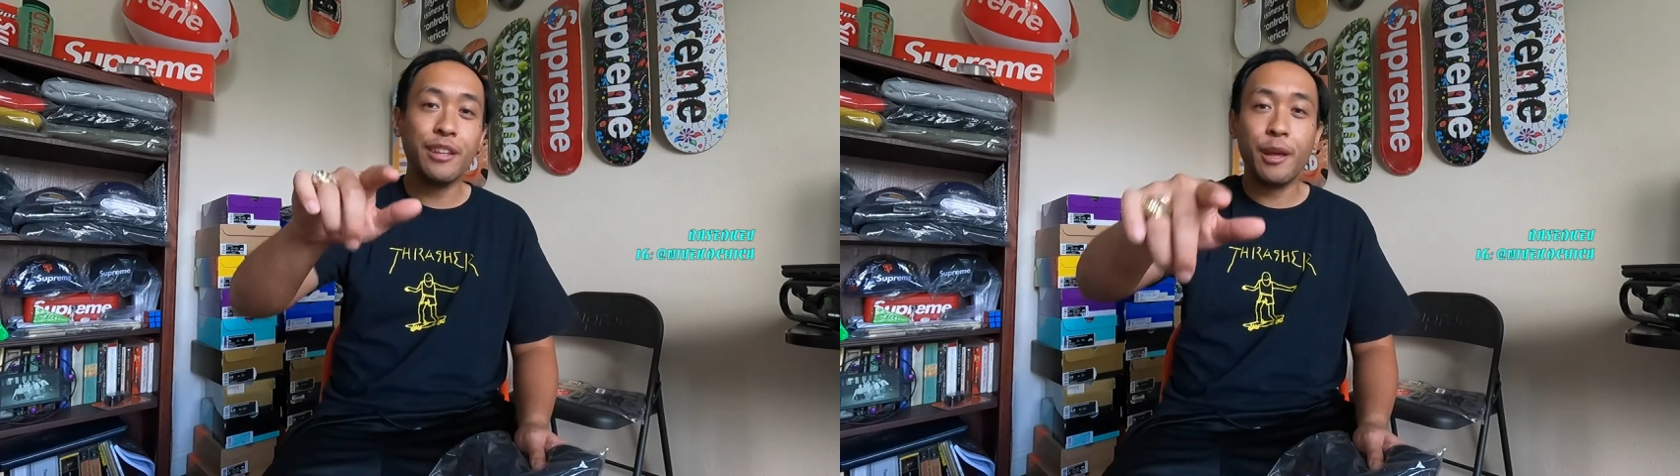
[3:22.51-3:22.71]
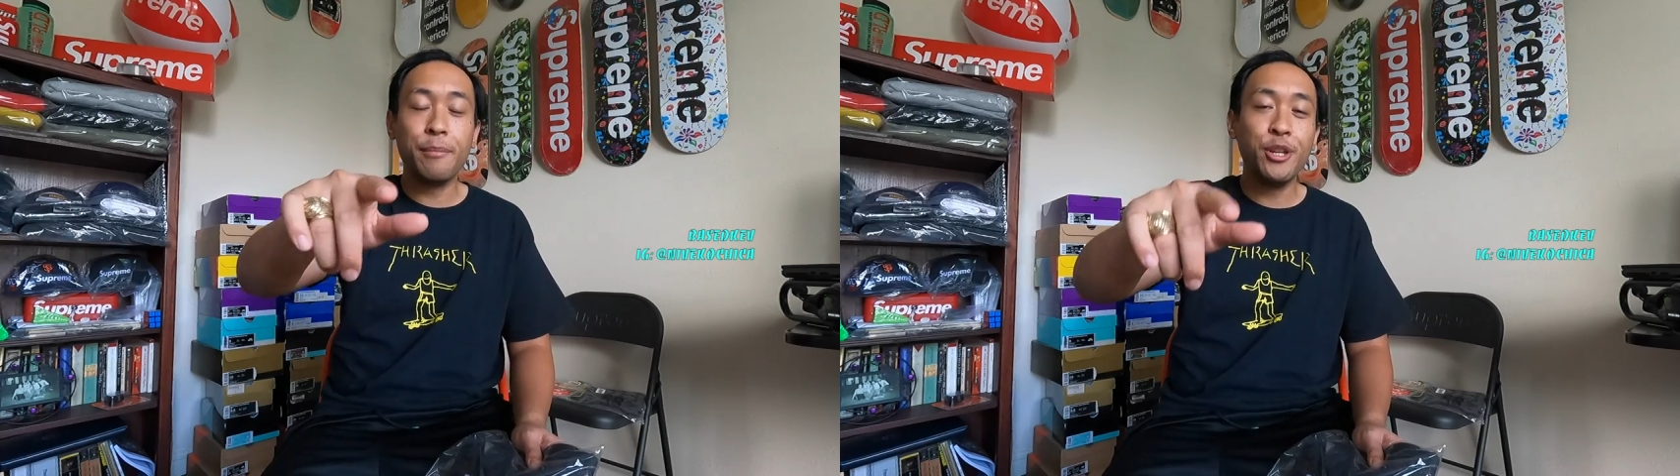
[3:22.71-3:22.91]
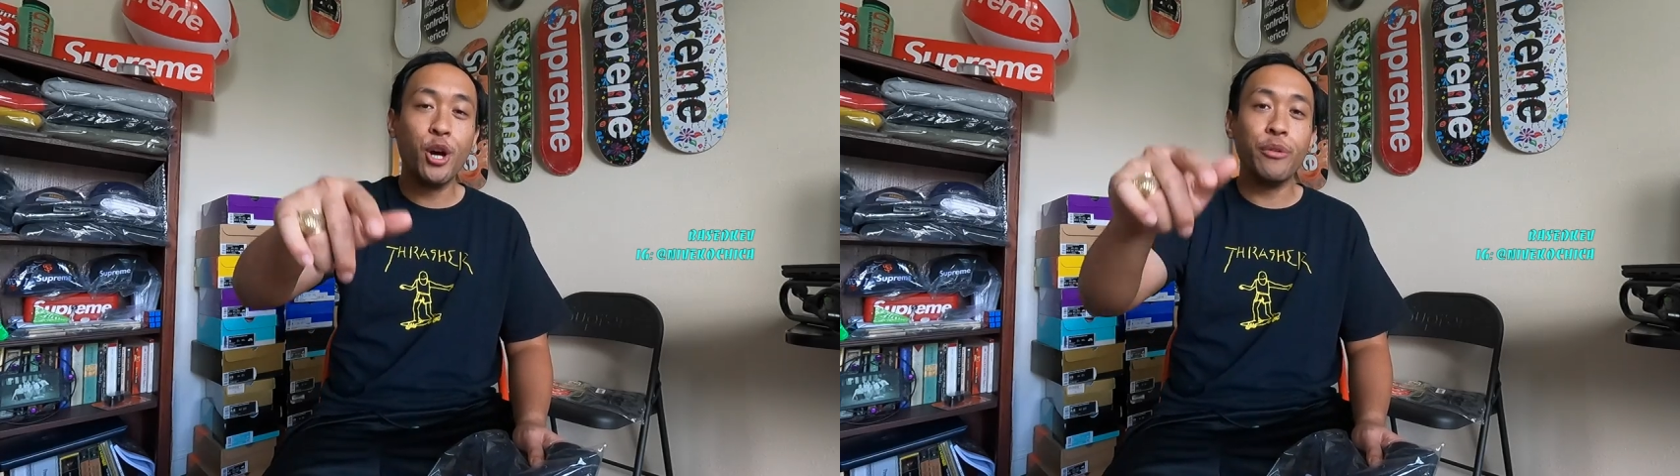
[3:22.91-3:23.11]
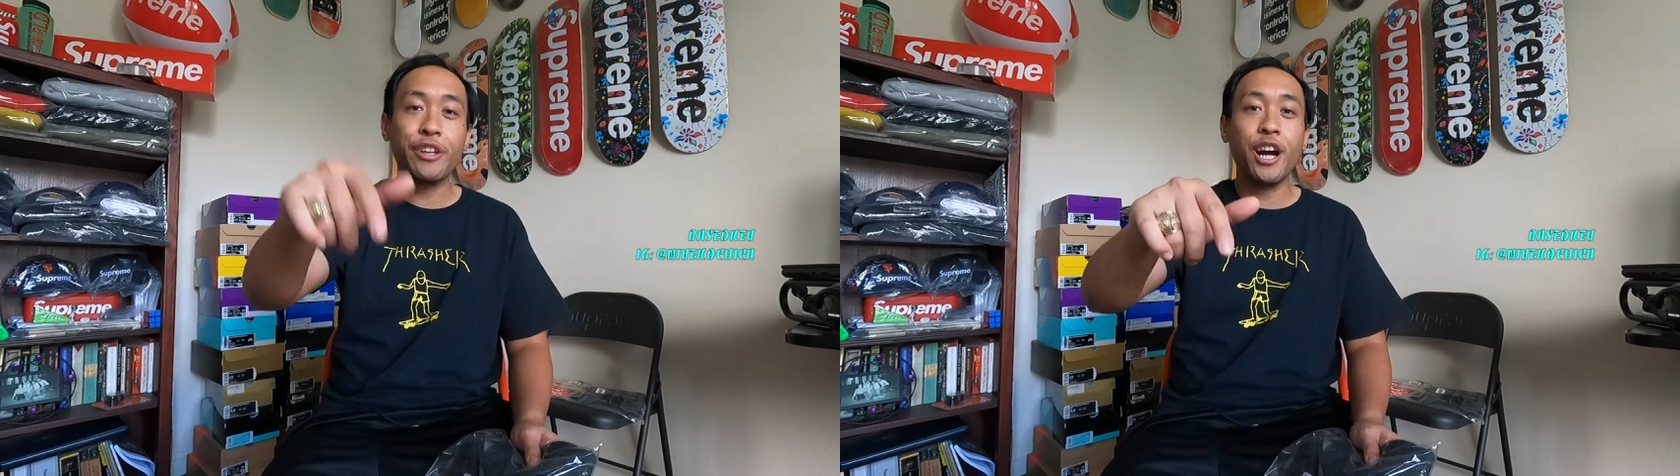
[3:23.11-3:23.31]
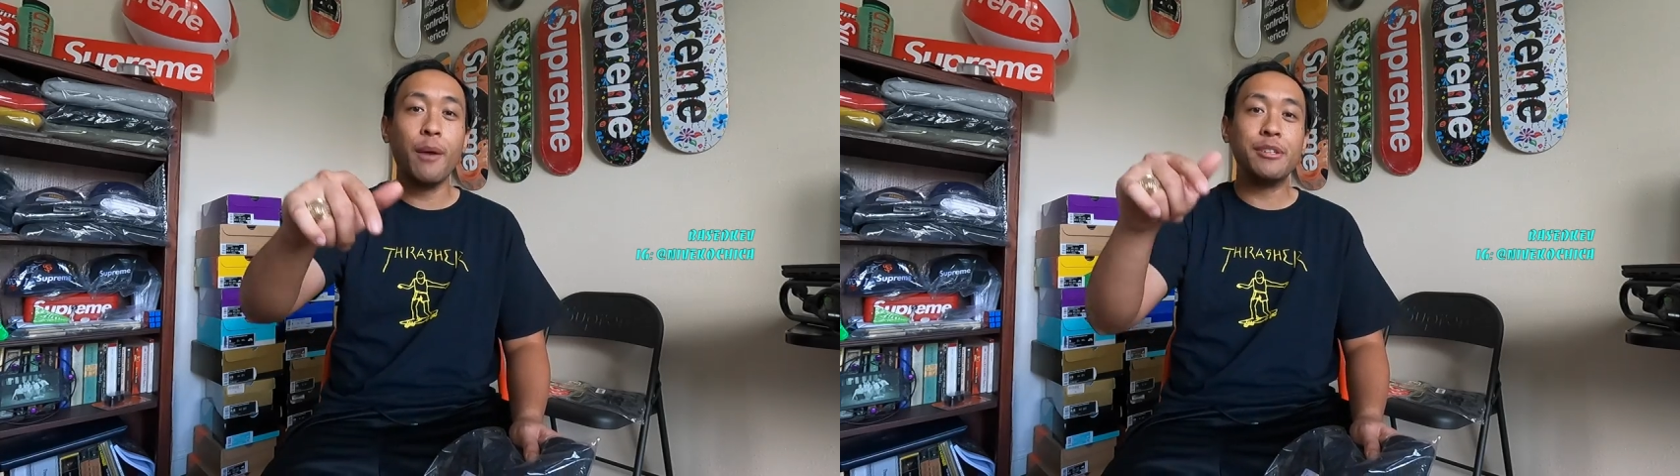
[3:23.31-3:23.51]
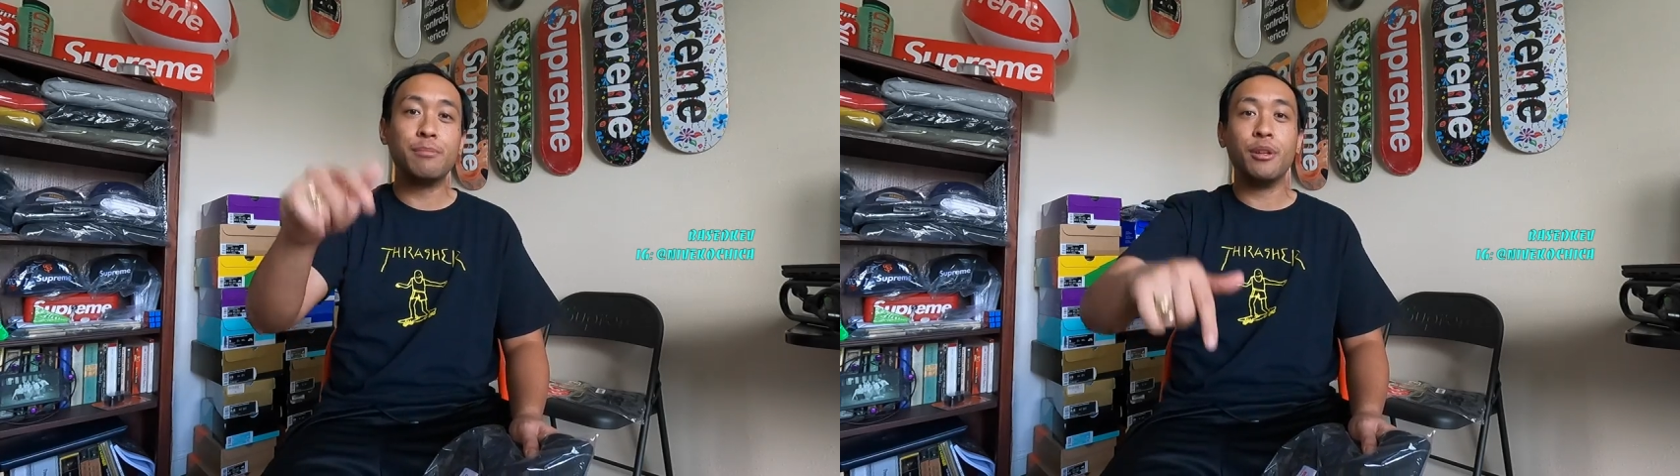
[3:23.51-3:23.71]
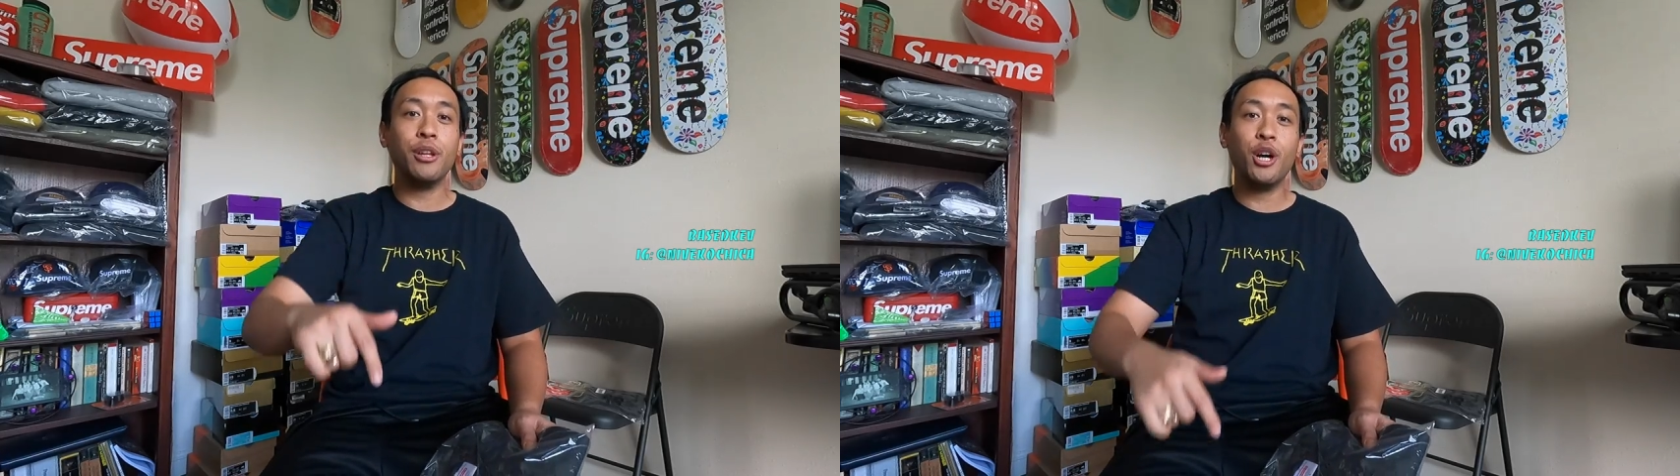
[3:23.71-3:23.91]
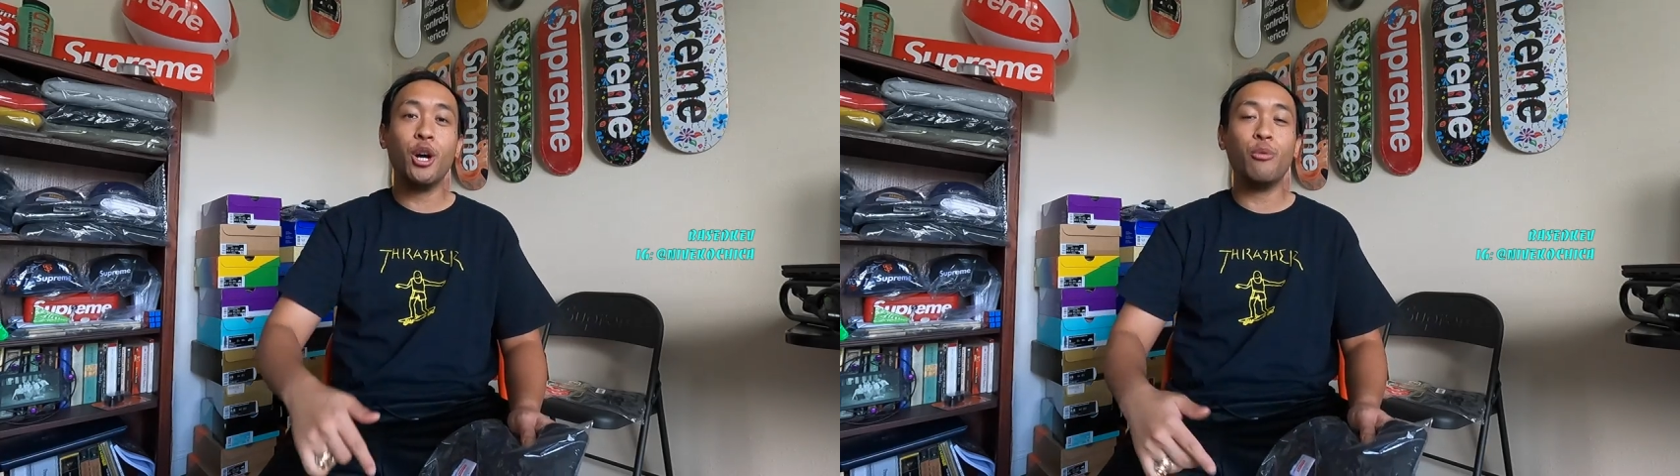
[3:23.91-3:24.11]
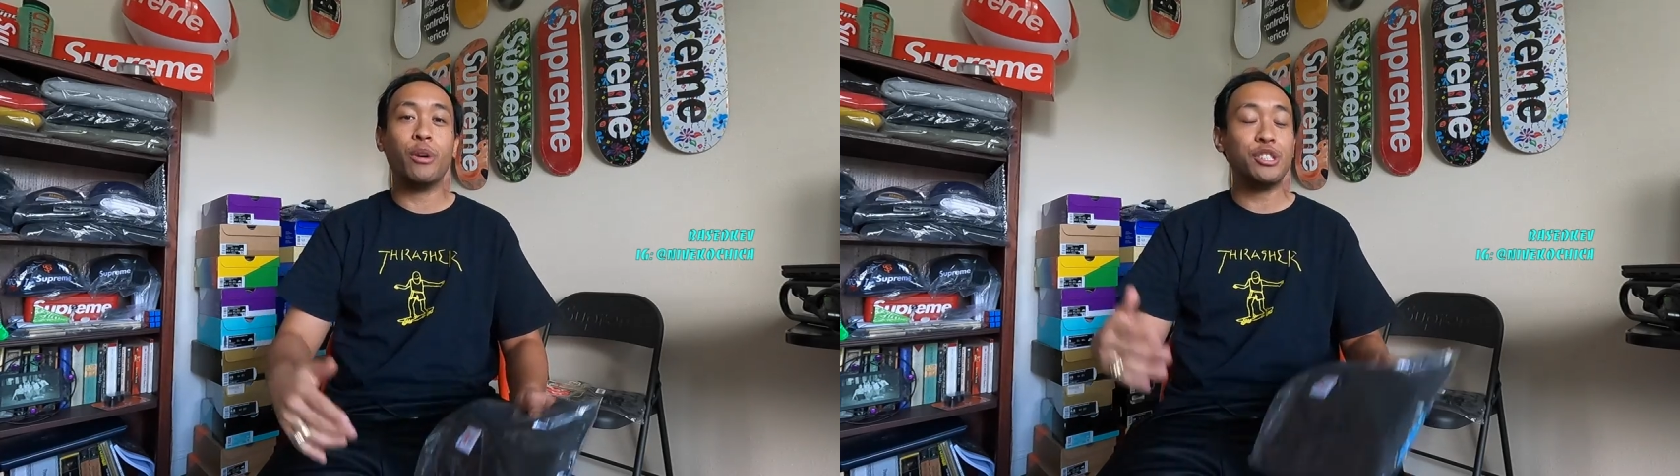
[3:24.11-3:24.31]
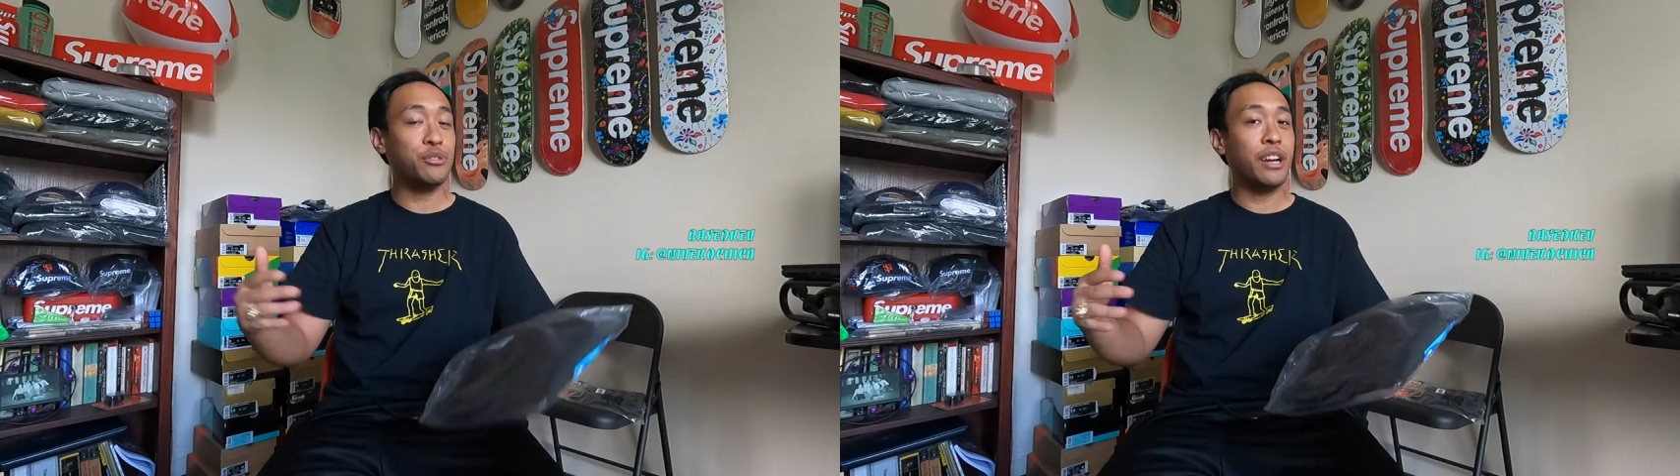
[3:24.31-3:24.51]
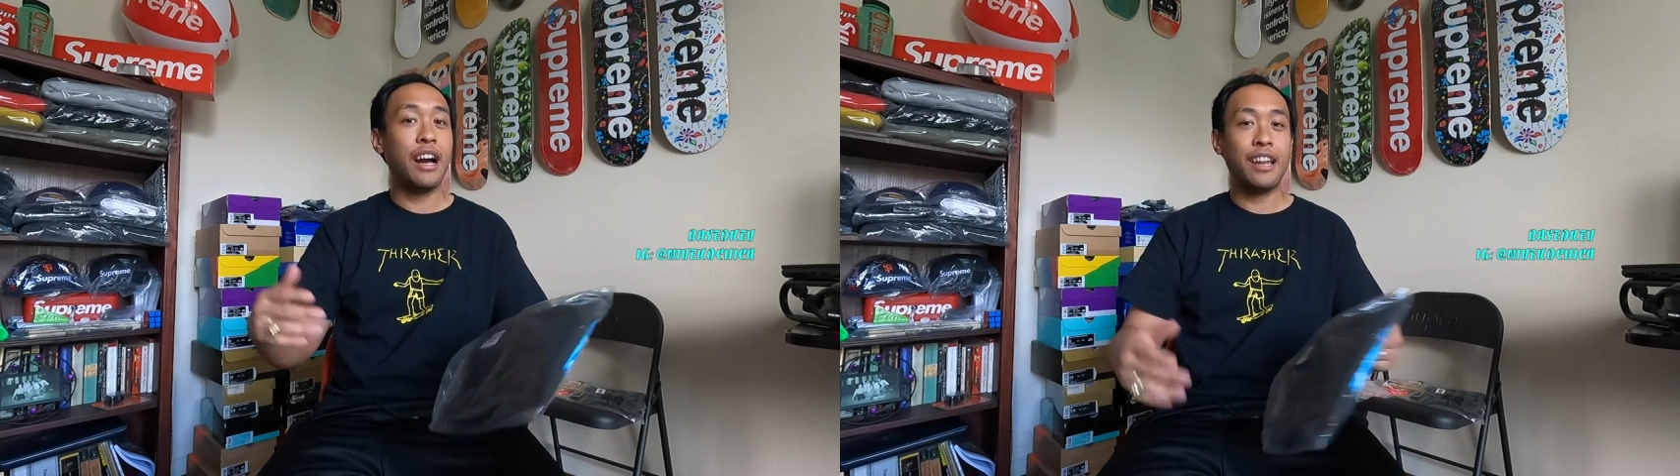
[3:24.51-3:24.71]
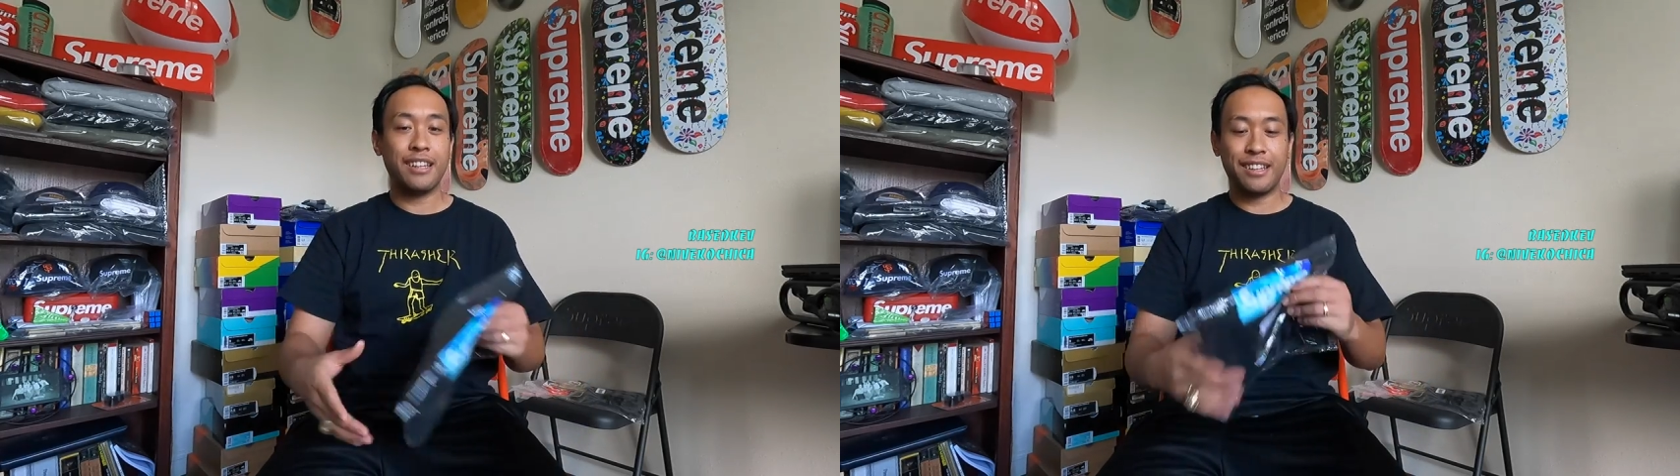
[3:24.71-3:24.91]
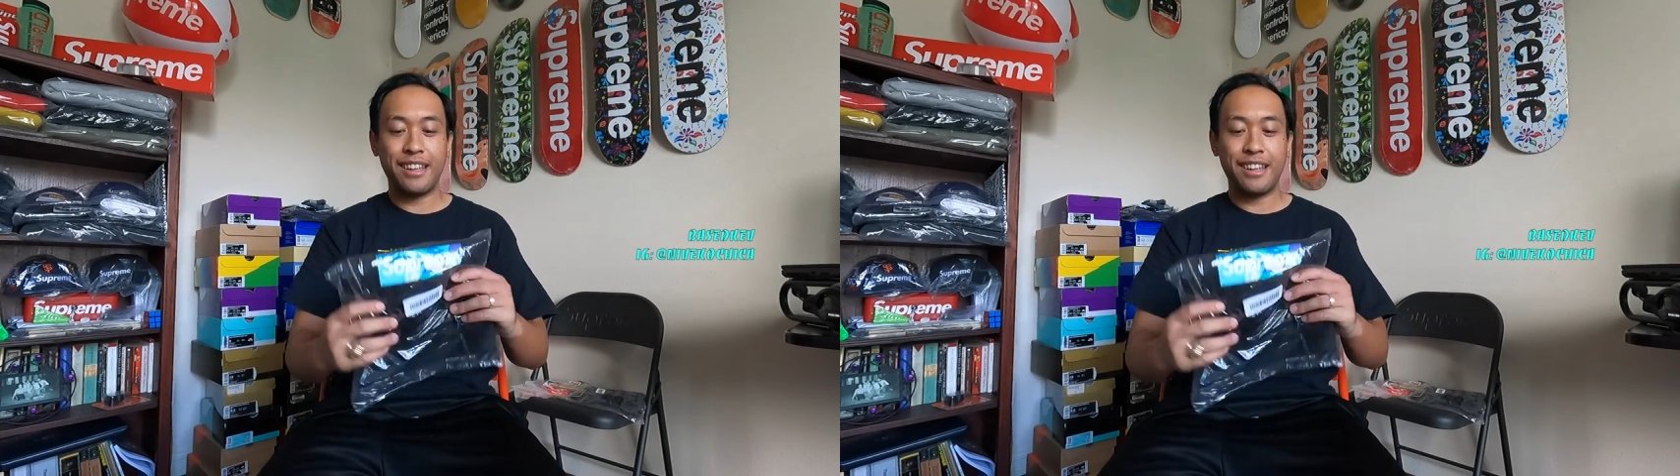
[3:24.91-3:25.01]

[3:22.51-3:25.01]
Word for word: Let me know in the comments below what you got.